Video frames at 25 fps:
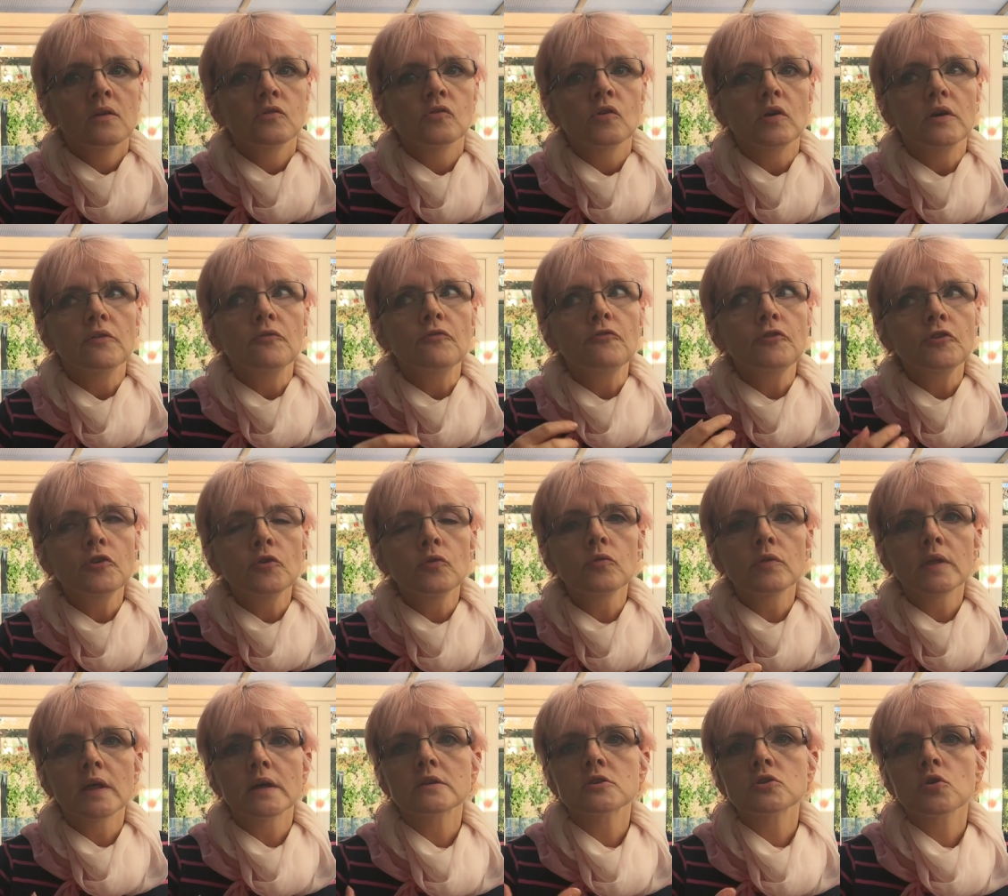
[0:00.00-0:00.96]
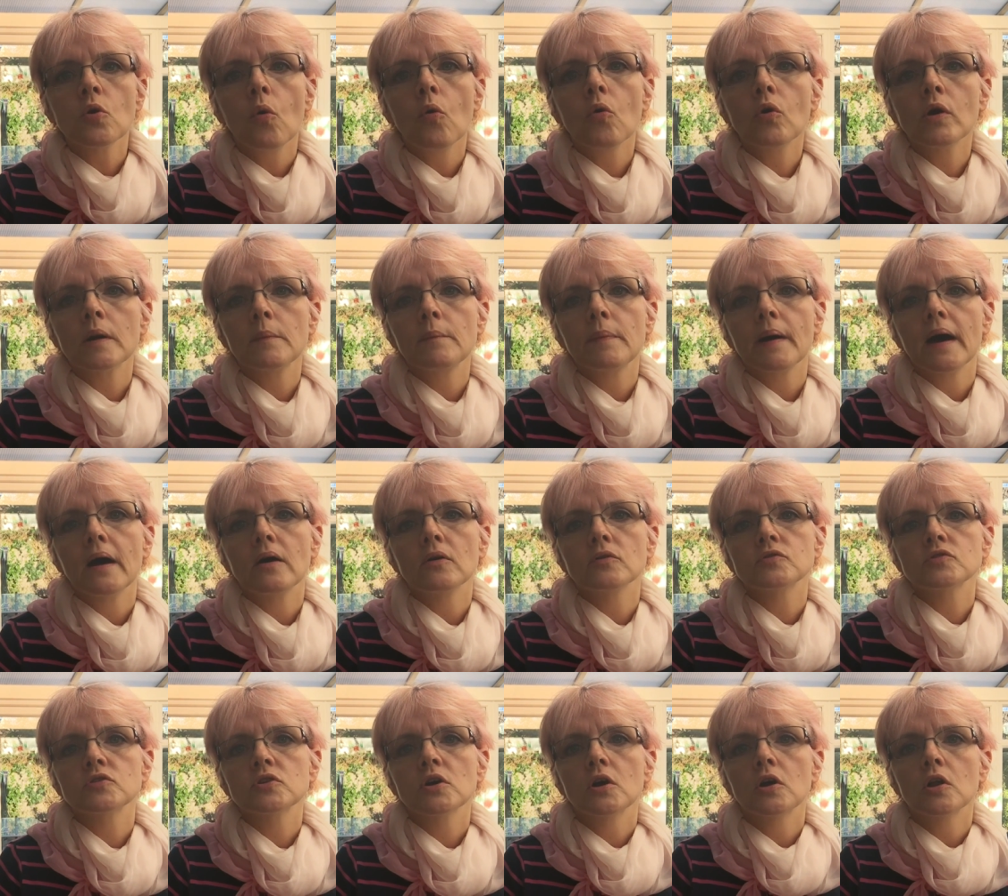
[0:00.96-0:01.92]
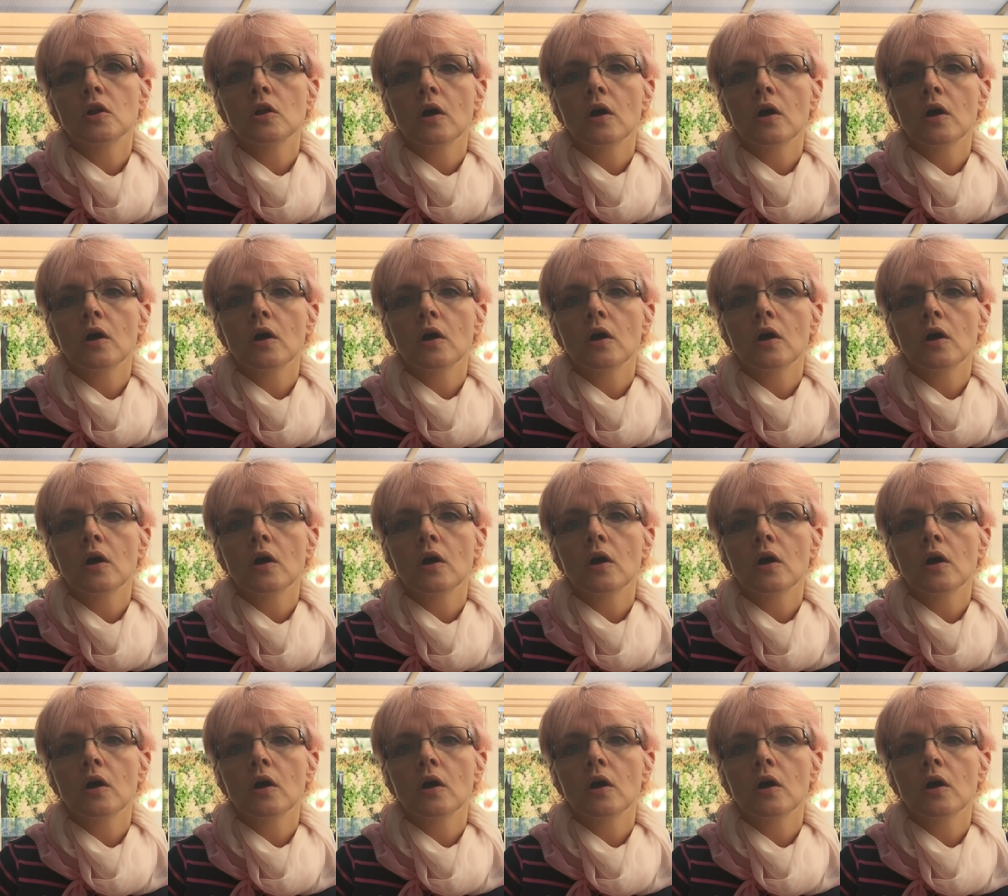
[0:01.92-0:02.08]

So if you then talk about